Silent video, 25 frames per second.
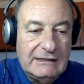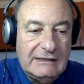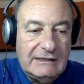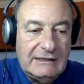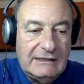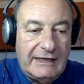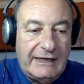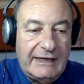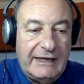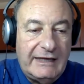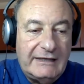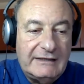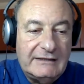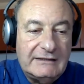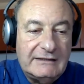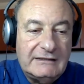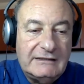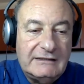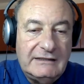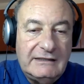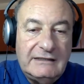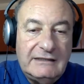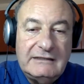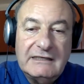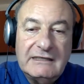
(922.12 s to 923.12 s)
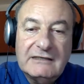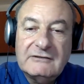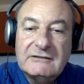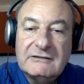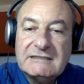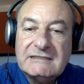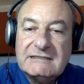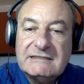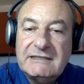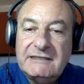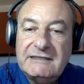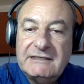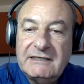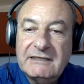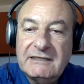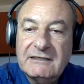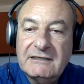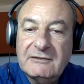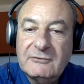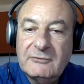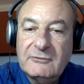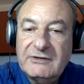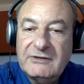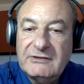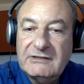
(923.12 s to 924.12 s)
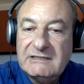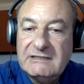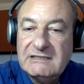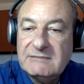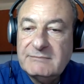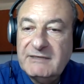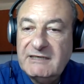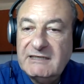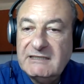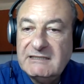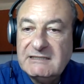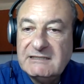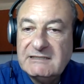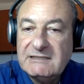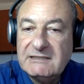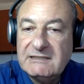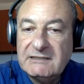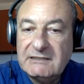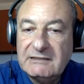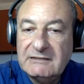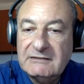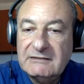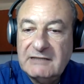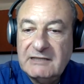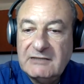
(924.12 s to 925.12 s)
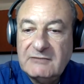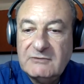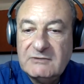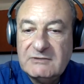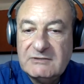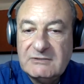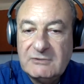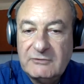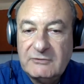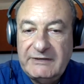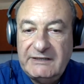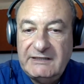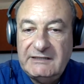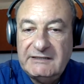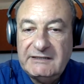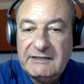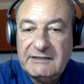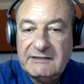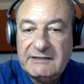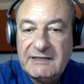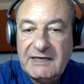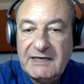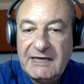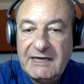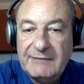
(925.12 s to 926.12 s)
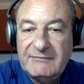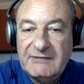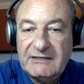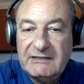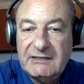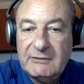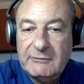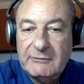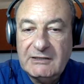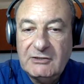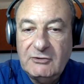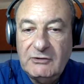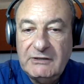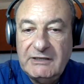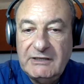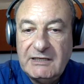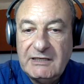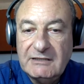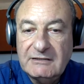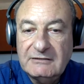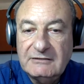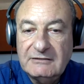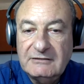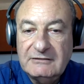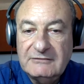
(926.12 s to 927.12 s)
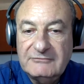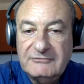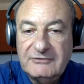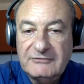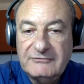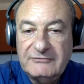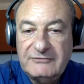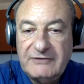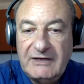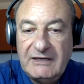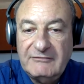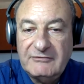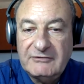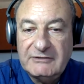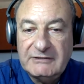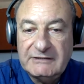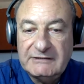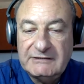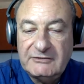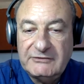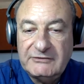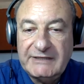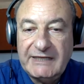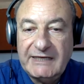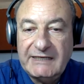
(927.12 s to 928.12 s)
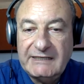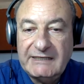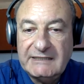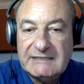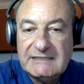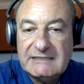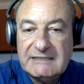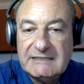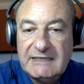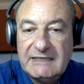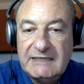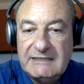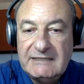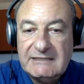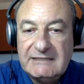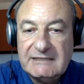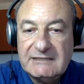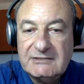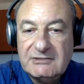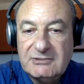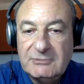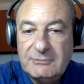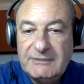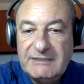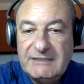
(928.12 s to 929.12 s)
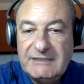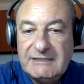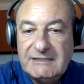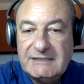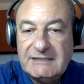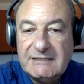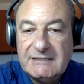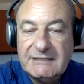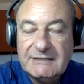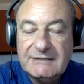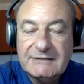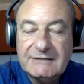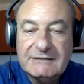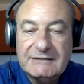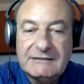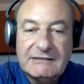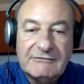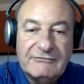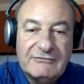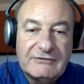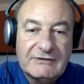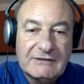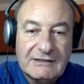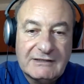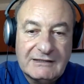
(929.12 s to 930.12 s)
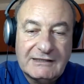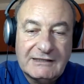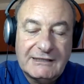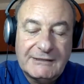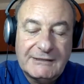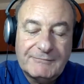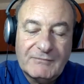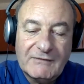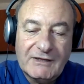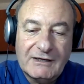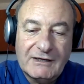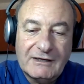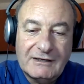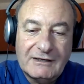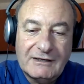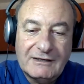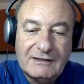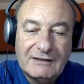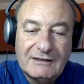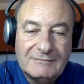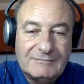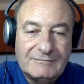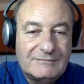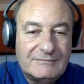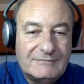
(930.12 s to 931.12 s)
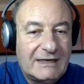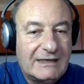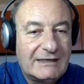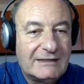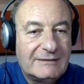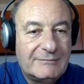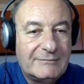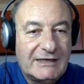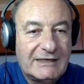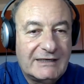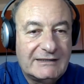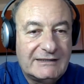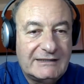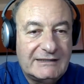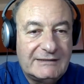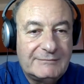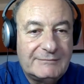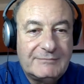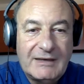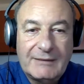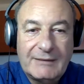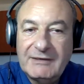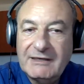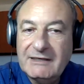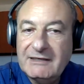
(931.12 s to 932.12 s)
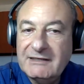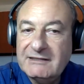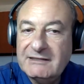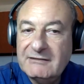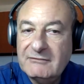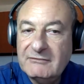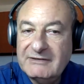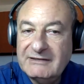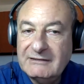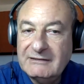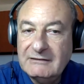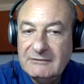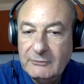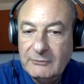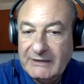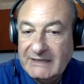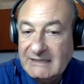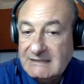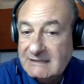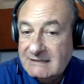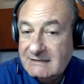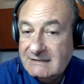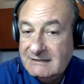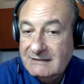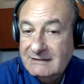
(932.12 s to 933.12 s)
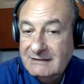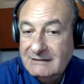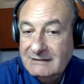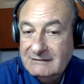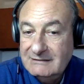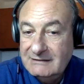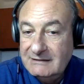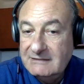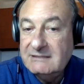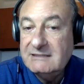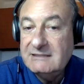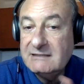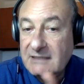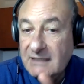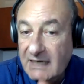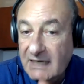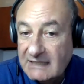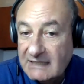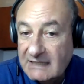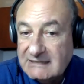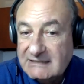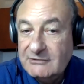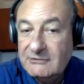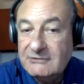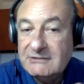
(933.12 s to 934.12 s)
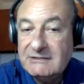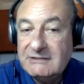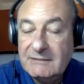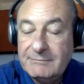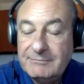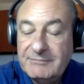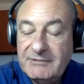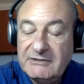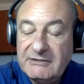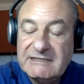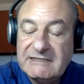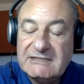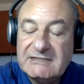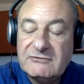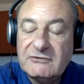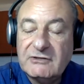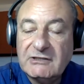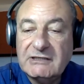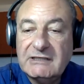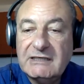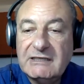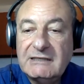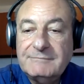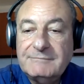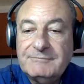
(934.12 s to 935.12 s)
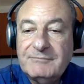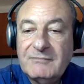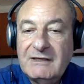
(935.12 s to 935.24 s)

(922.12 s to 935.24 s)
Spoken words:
And in negotiating with this minister, that was already the time that they were looking for favor in the United States and to be seen differently by the public in the West. This is glasnost and perestroika.